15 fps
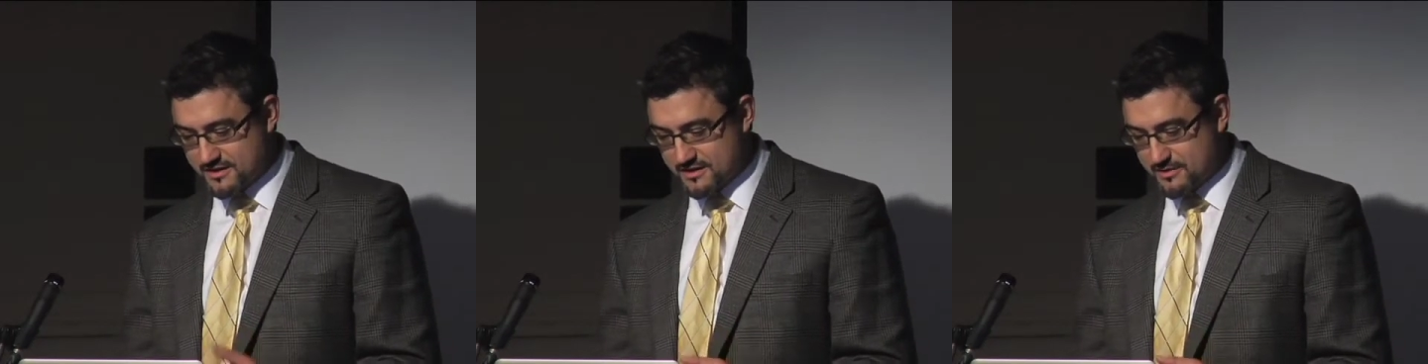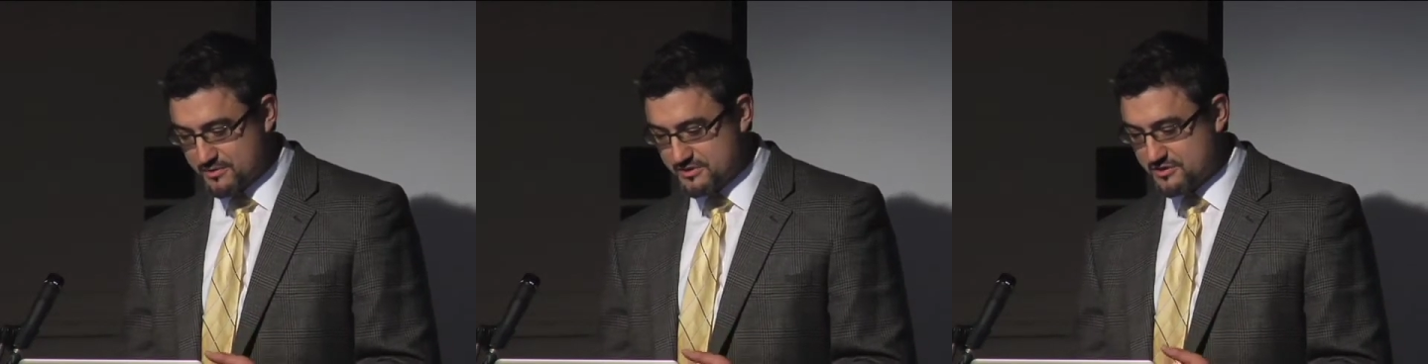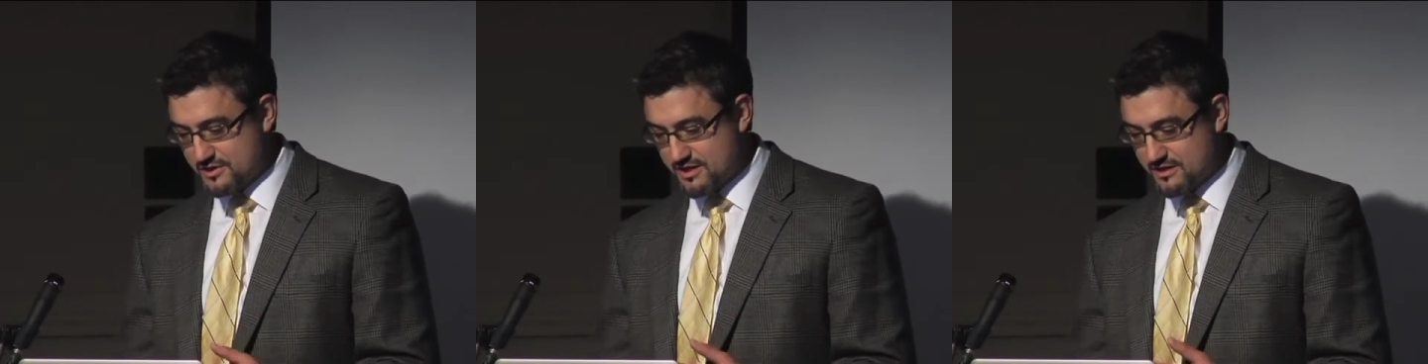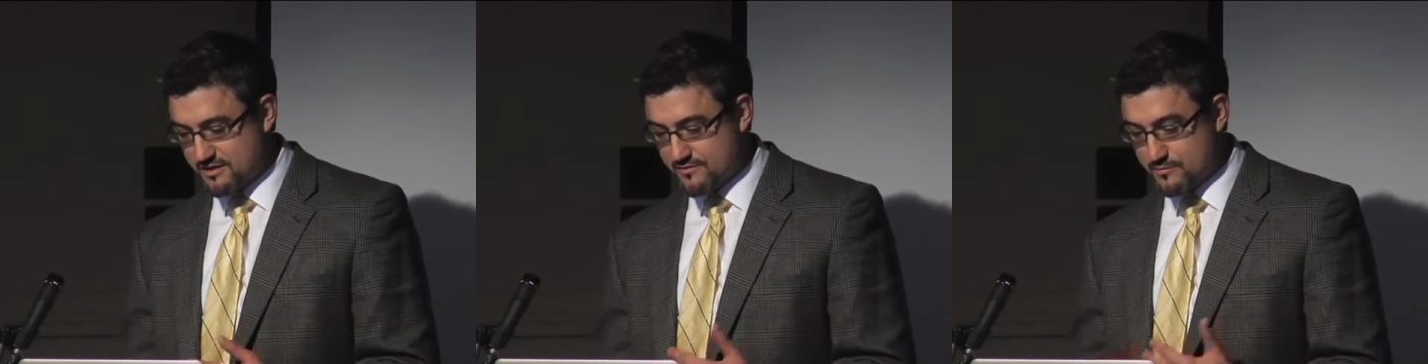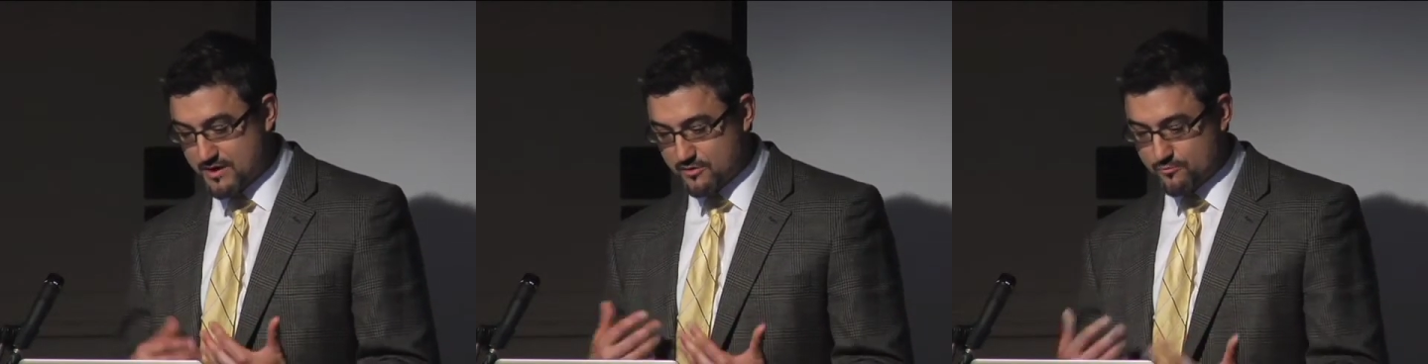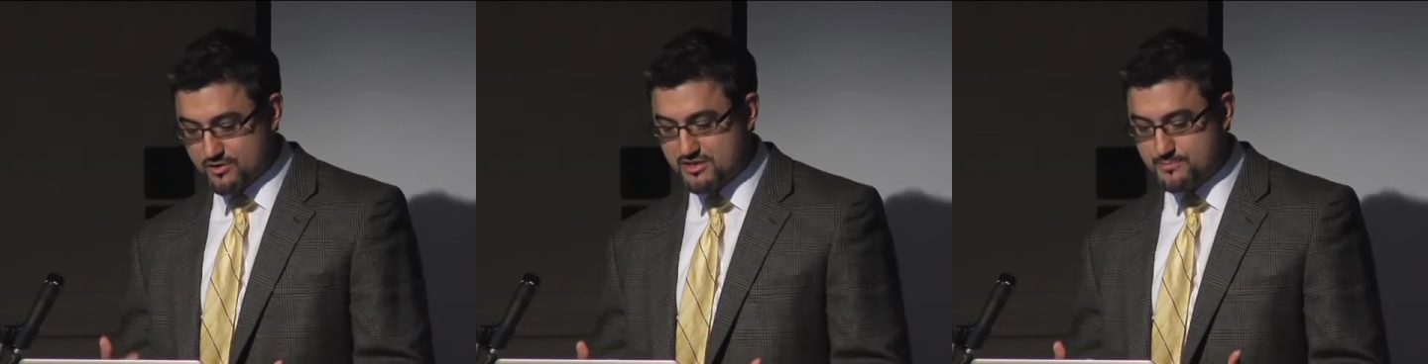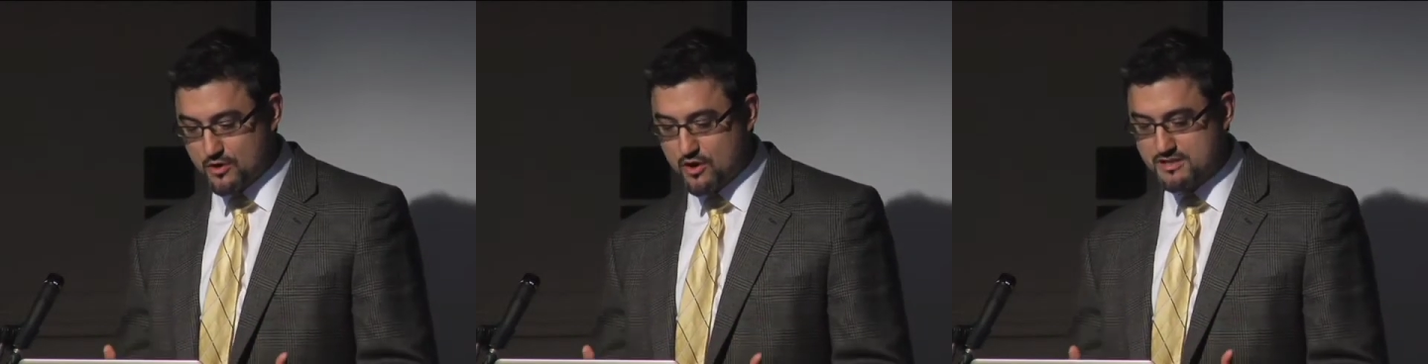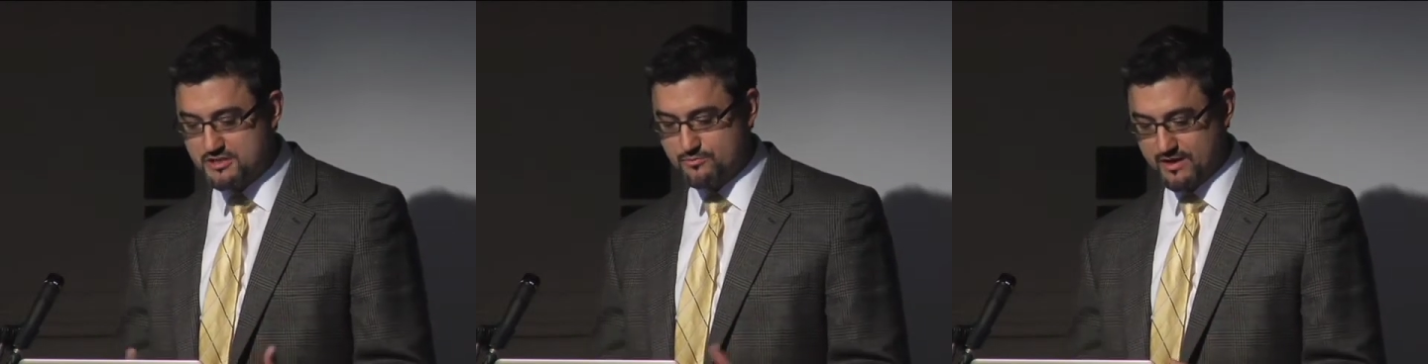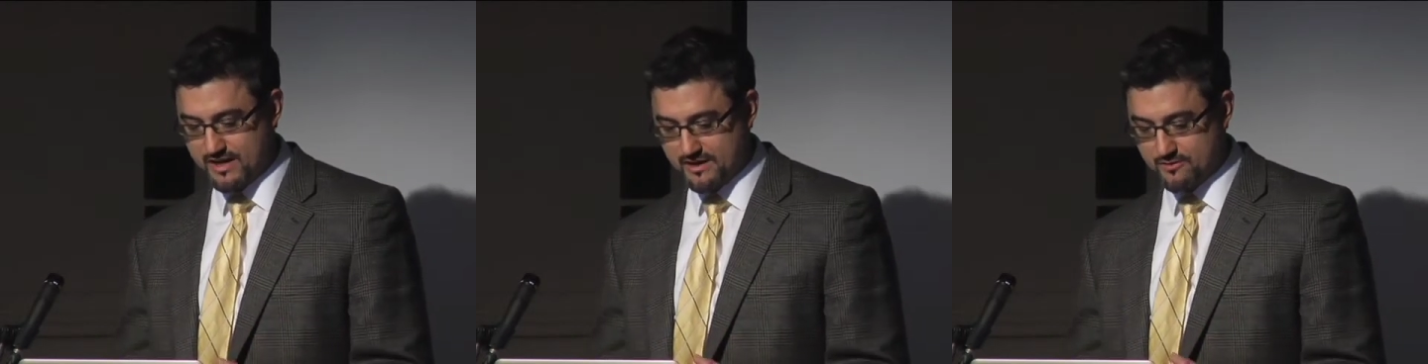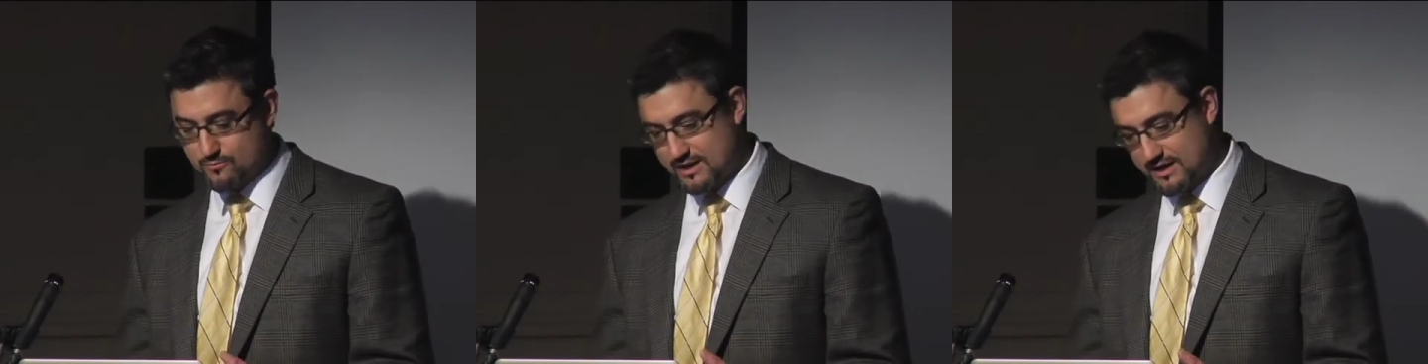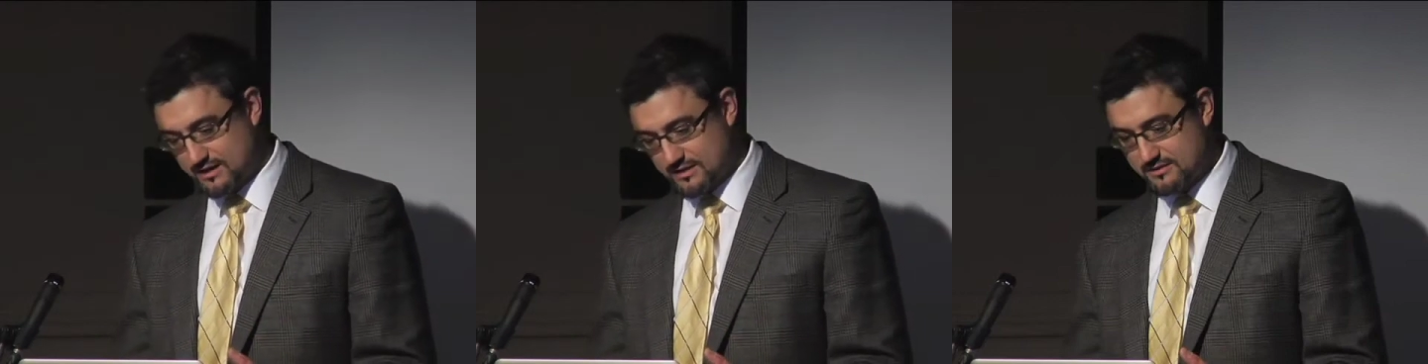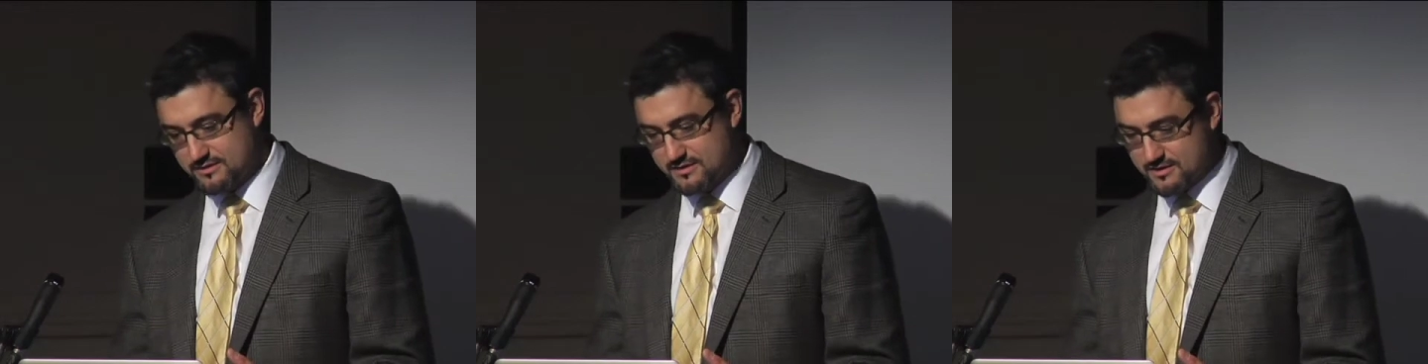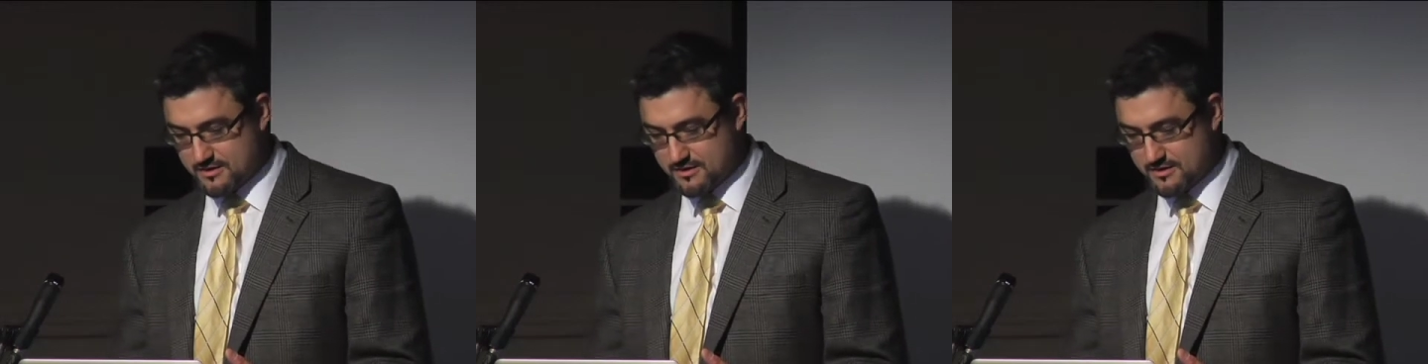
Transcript: there was talk of about response rate. Well,